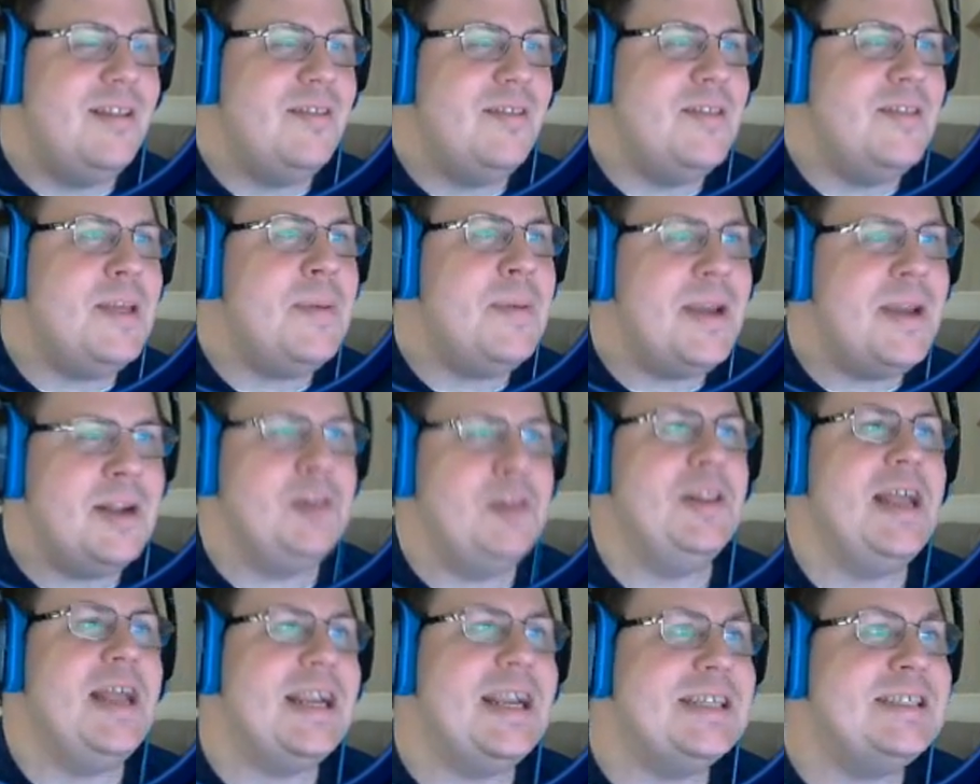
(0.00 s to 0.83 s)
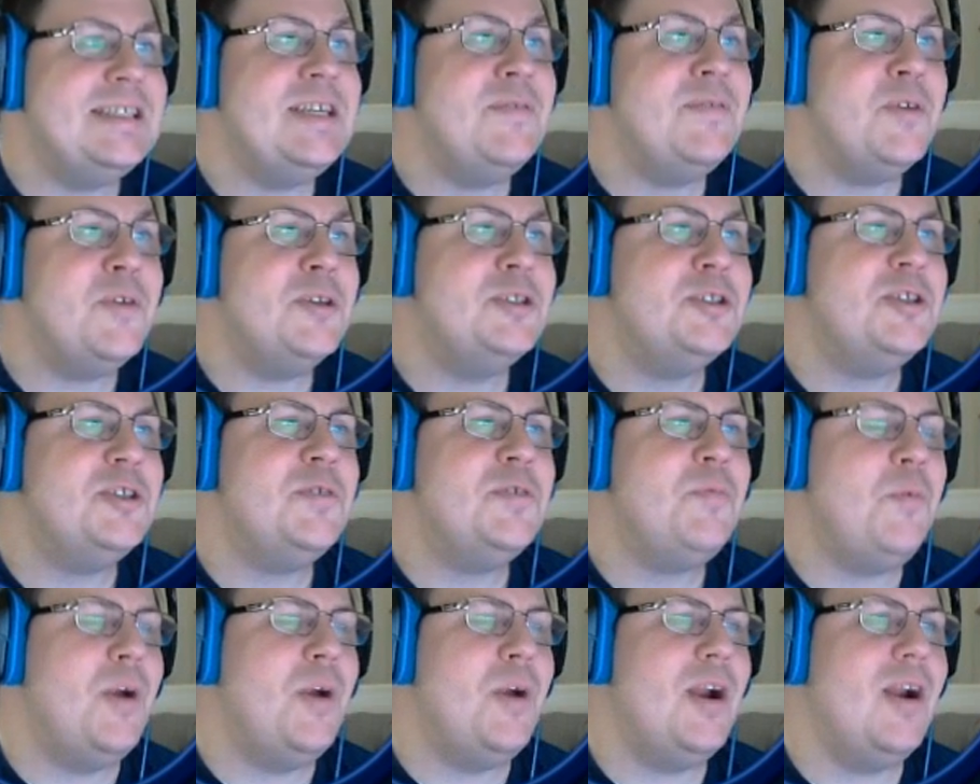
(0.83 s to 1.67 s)
they made a legacy
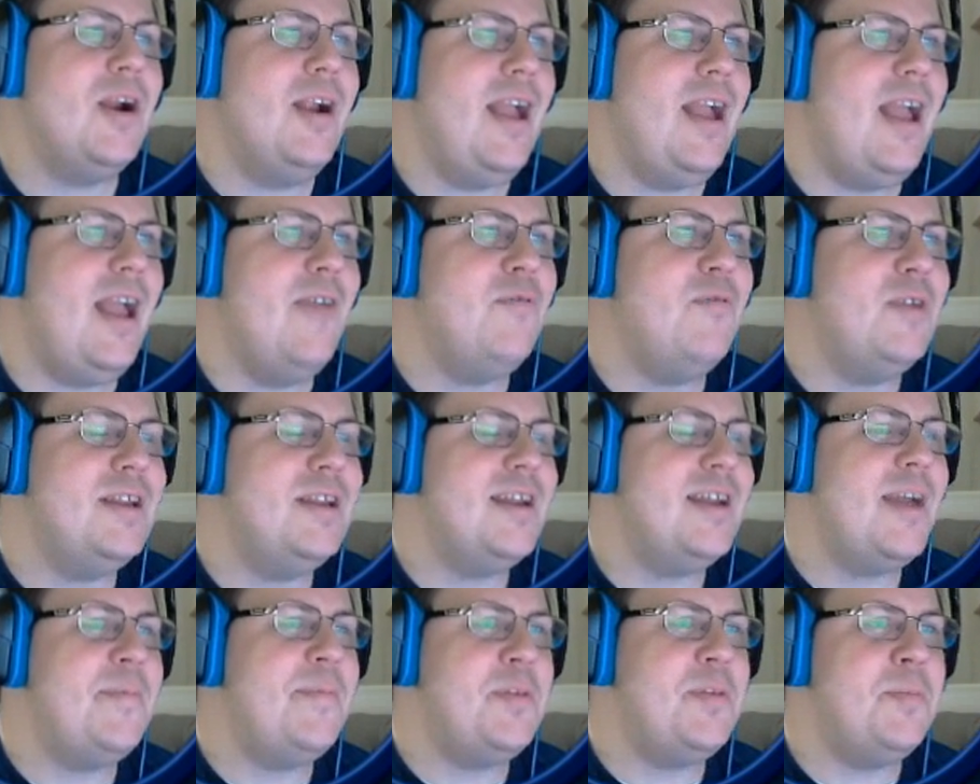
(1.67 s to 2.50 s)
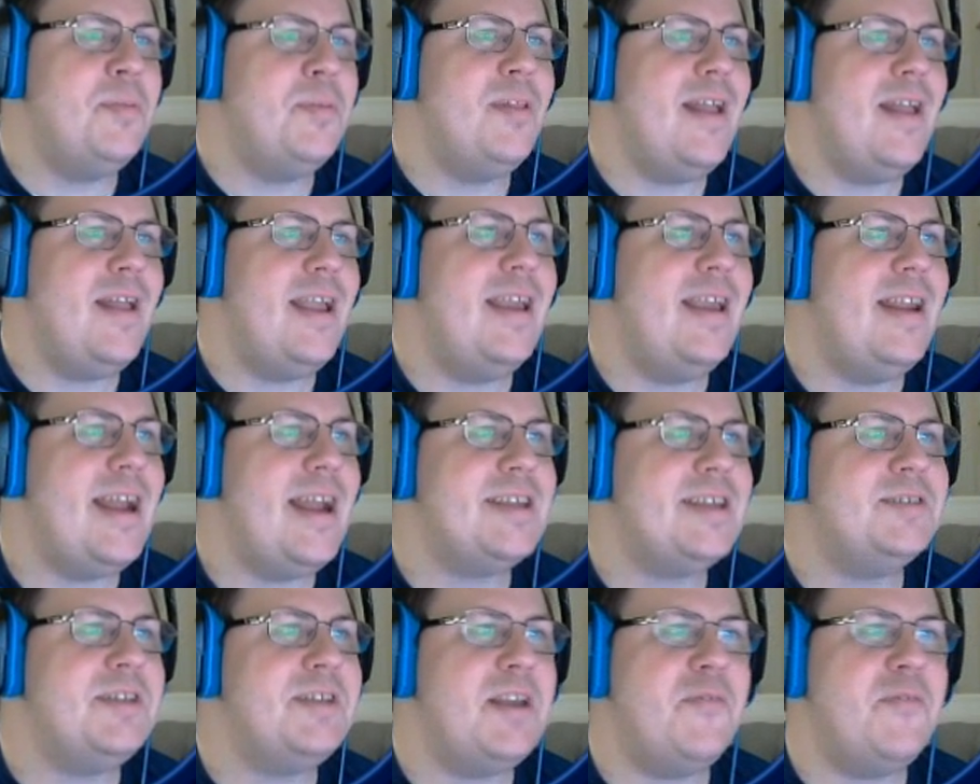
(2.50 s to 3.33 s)
version where every time you play, it
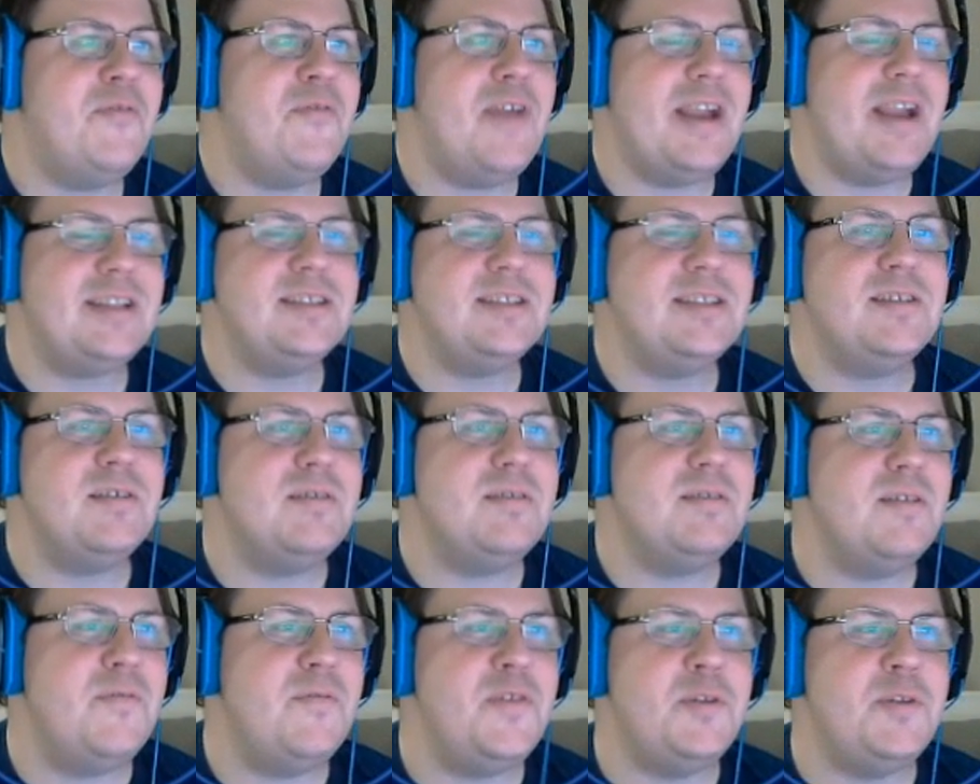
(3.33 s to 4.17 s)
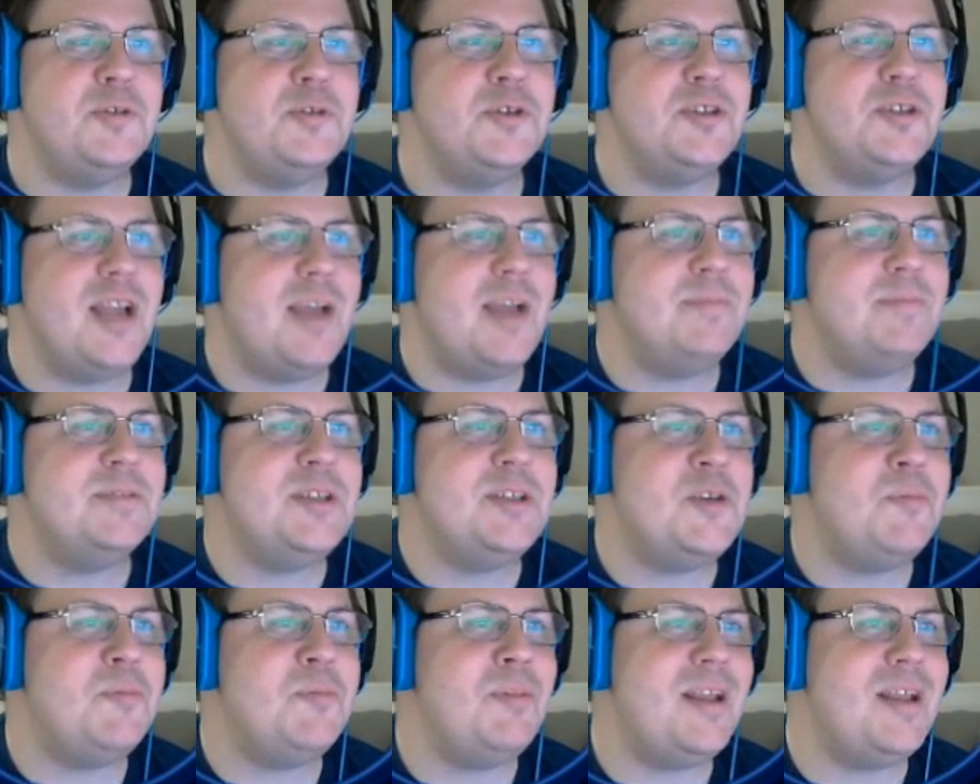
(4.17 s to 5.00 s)
actually affects the future times
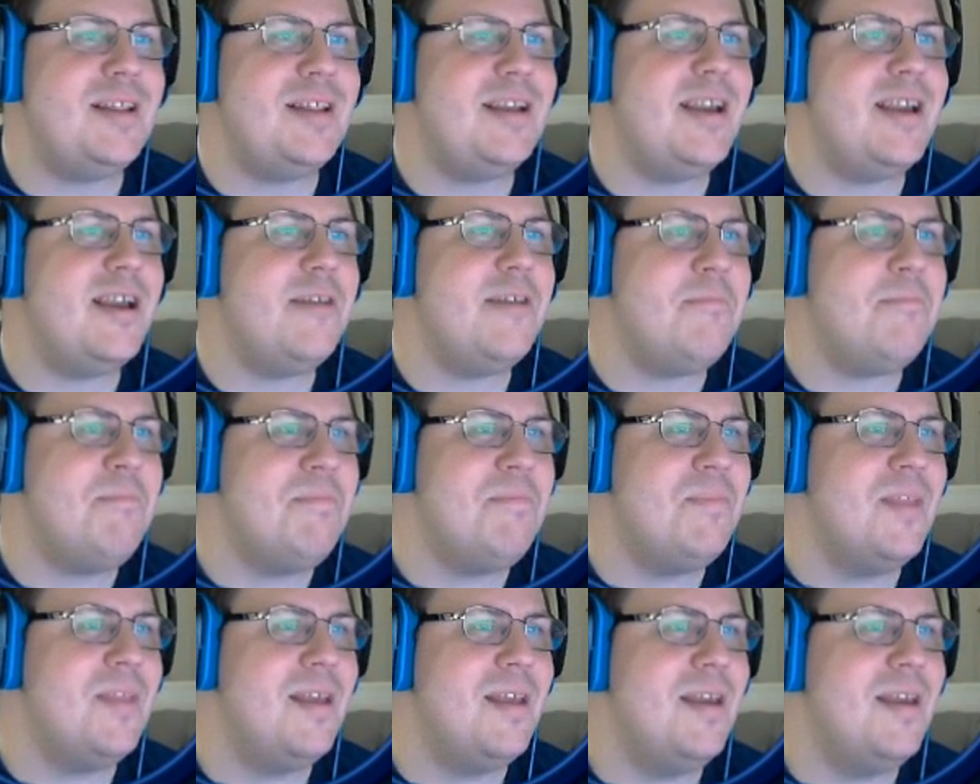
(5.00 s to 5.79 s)
that you play the game.